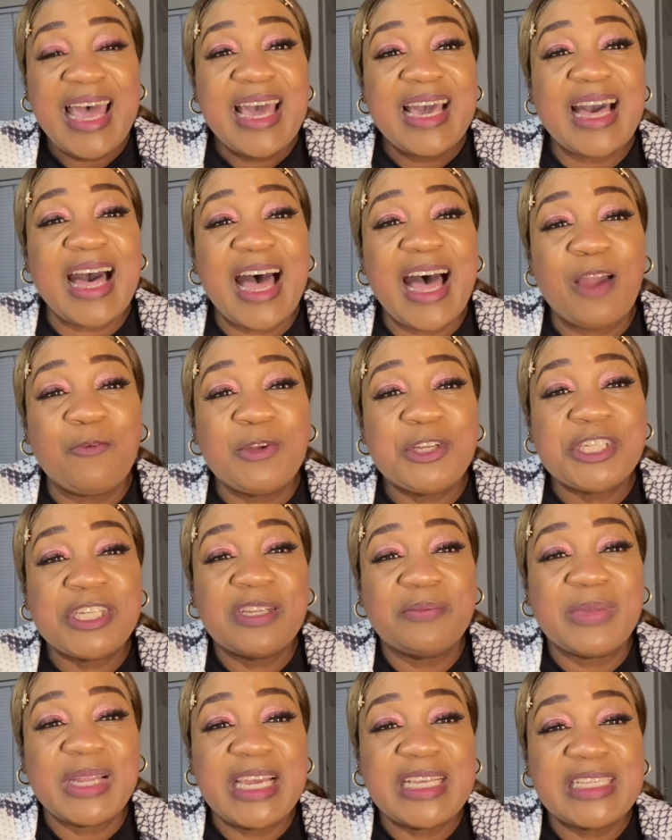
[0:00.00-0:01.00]
God
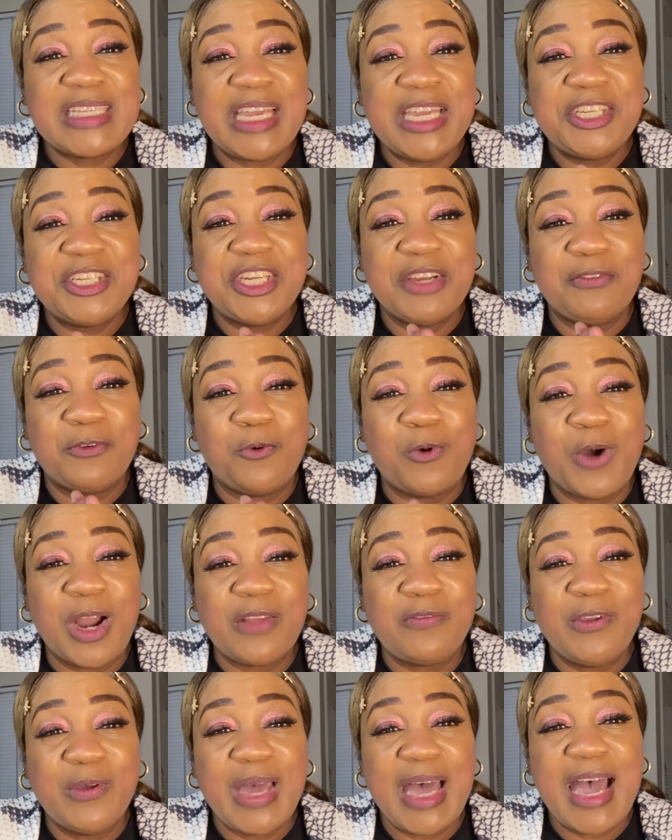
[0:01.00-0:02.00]
richly bless each and every one
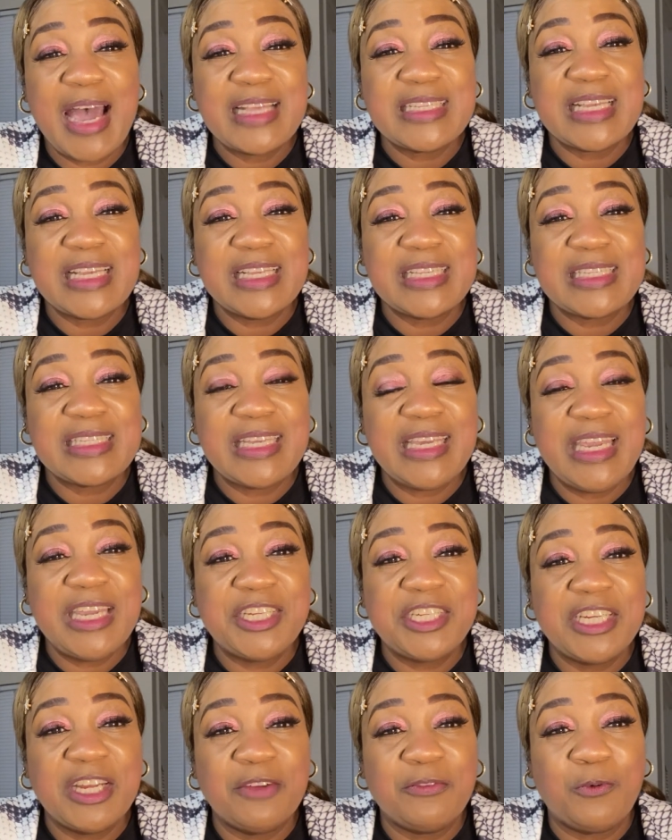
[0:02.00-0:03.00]
of you guys, and see
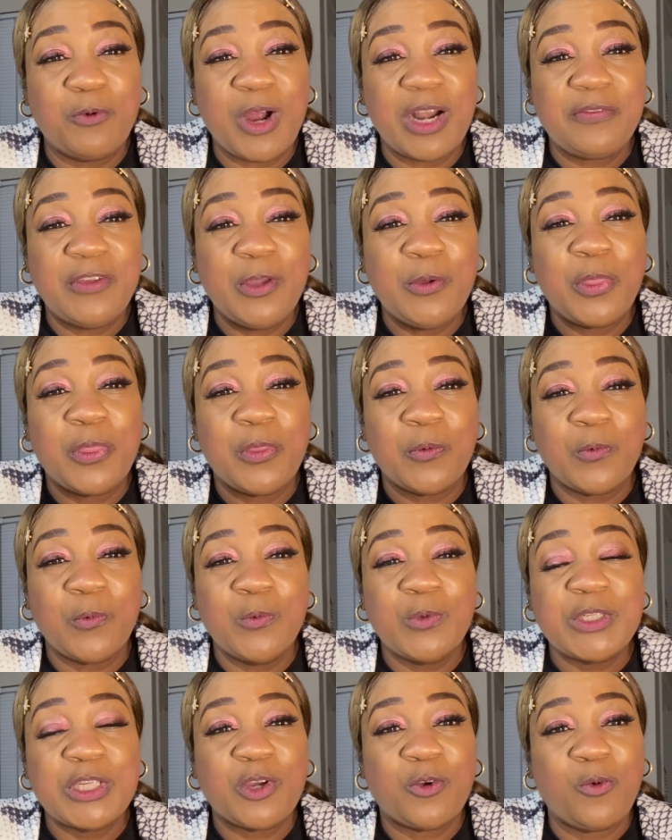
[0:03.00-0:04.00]
each and every one of you
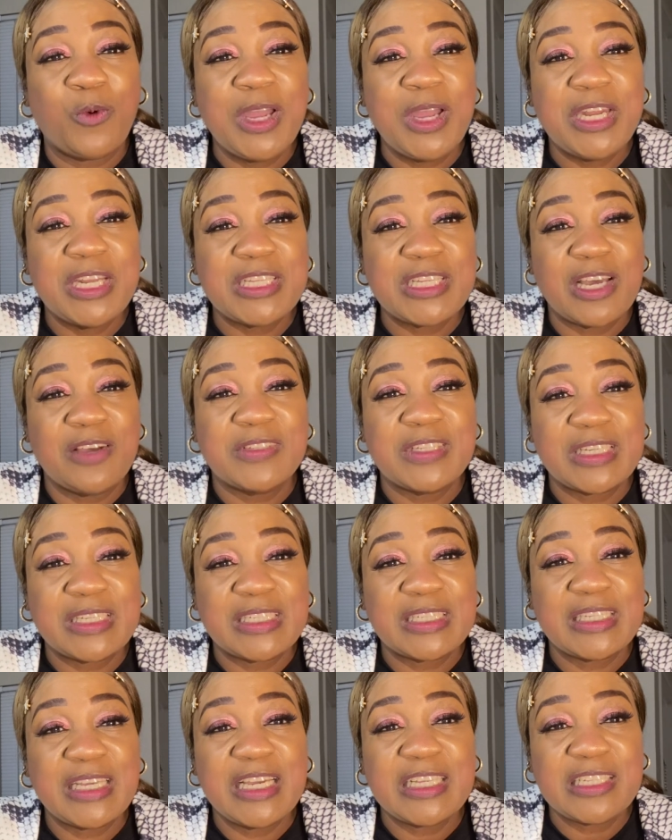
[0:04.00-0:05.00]
through to the greatness of
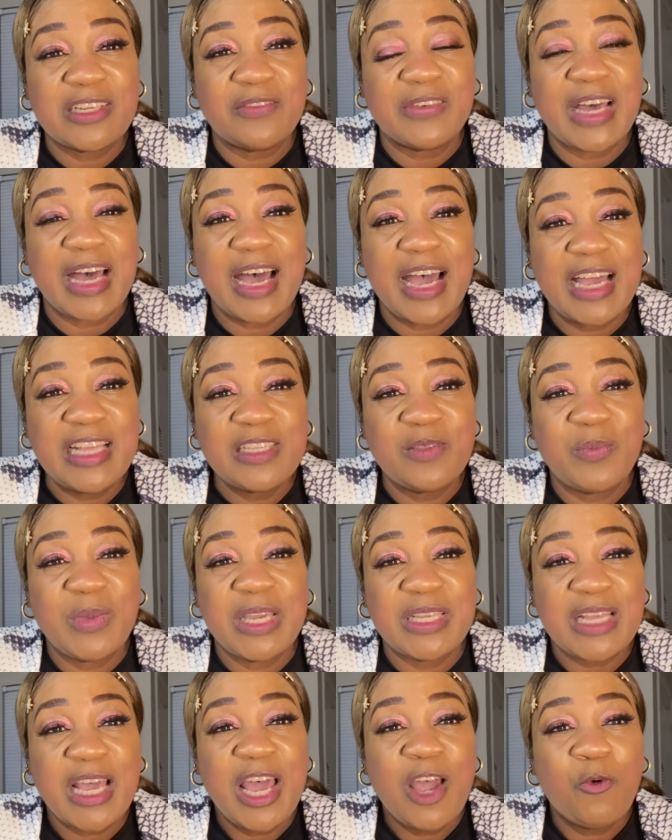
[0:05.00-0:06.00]
success of God's
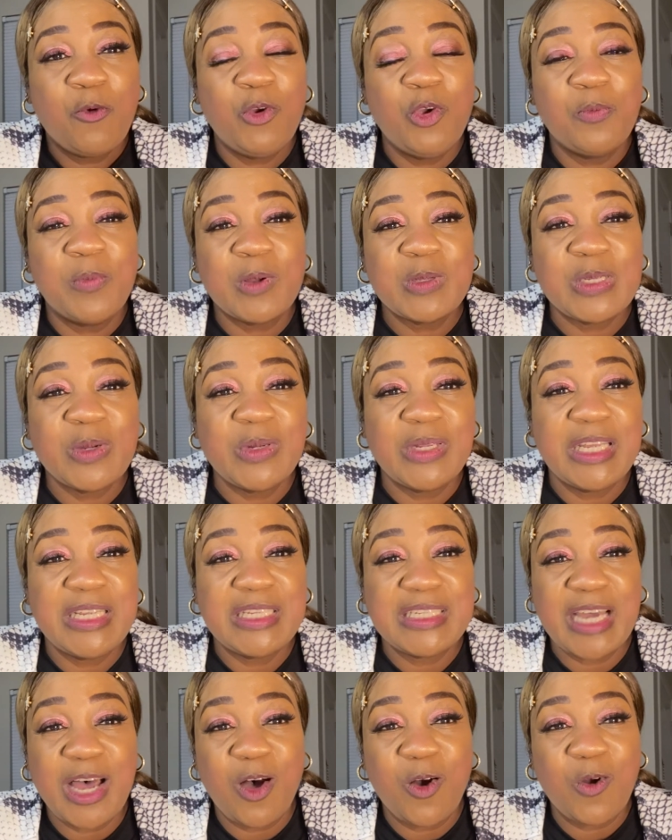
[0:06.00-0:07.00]
best. We will most certainly
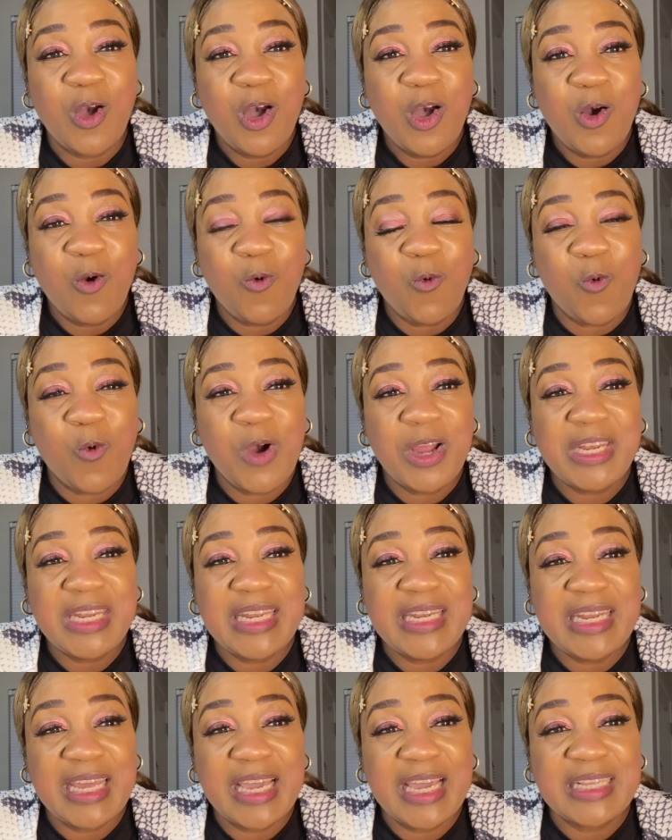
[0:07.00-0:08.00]
talk on
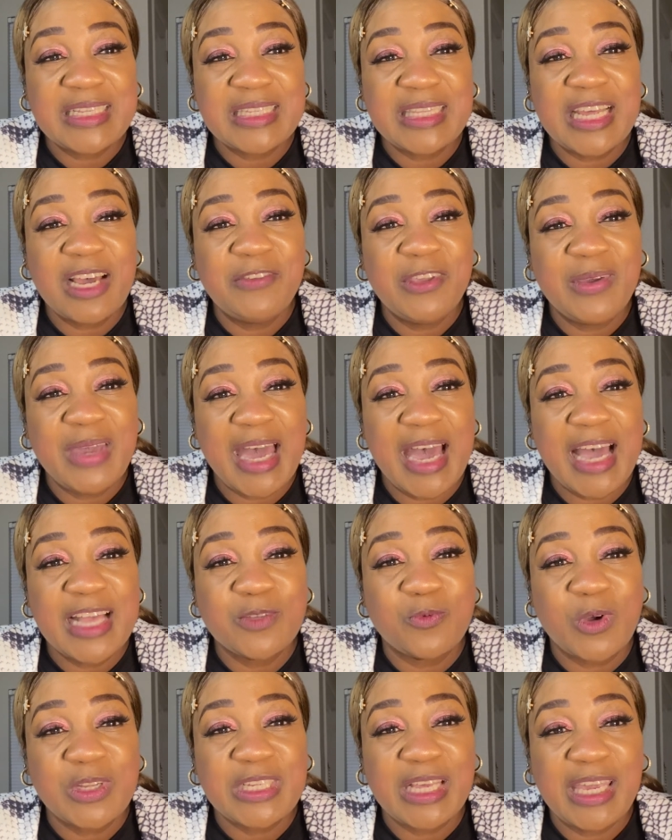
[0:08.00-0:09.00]
the next. Love you guys
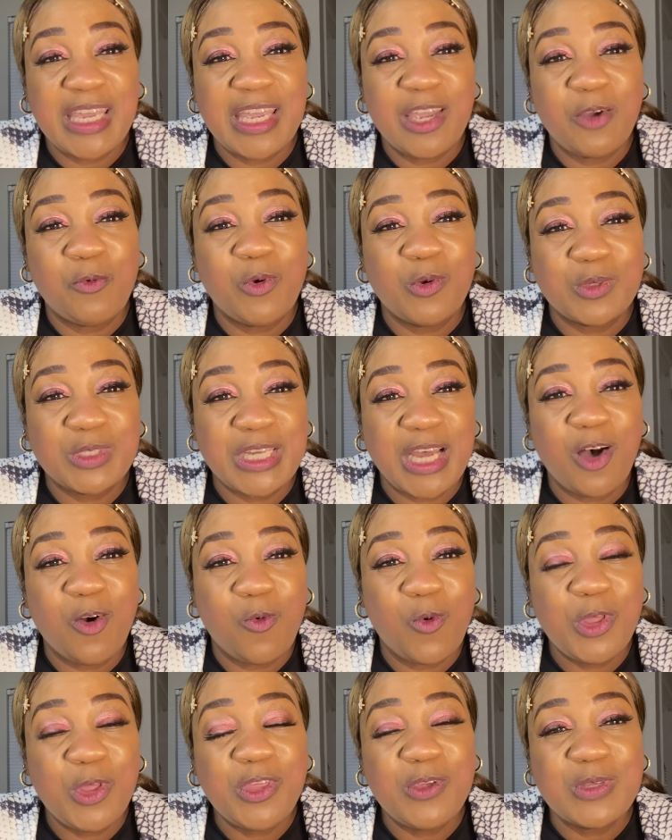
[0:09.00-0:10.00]
once again. We'll talk
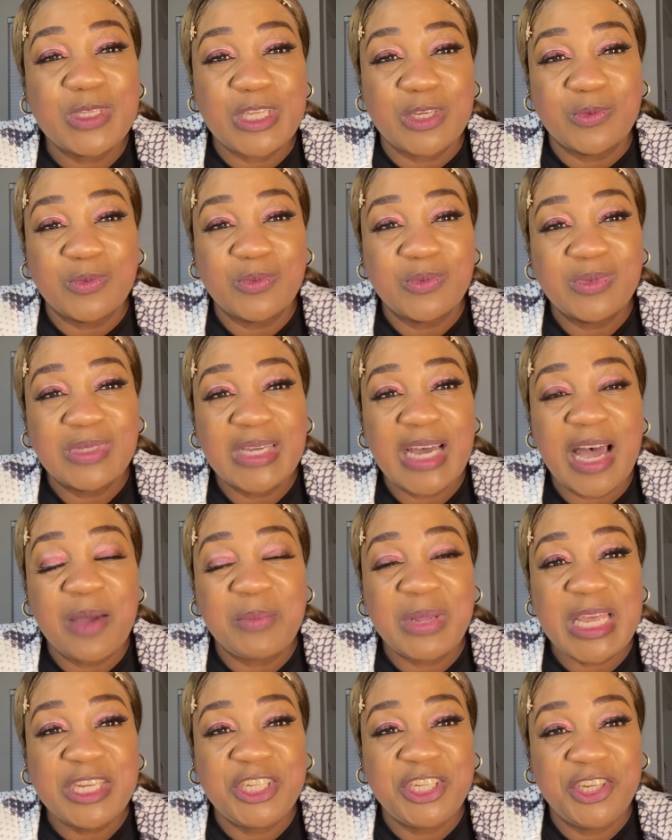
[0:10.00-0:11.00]
with you soon. God
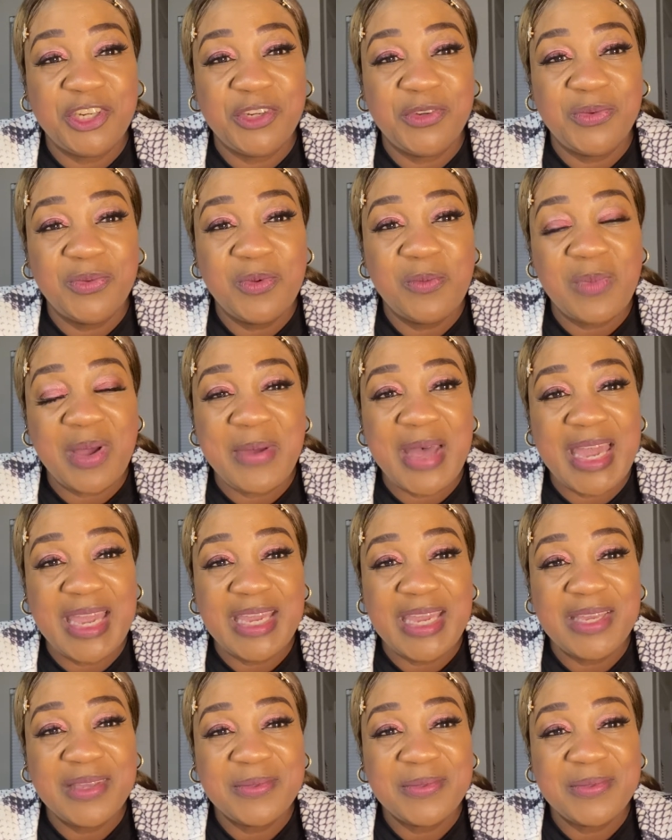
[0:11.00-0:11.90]
bless you. Bye-bye.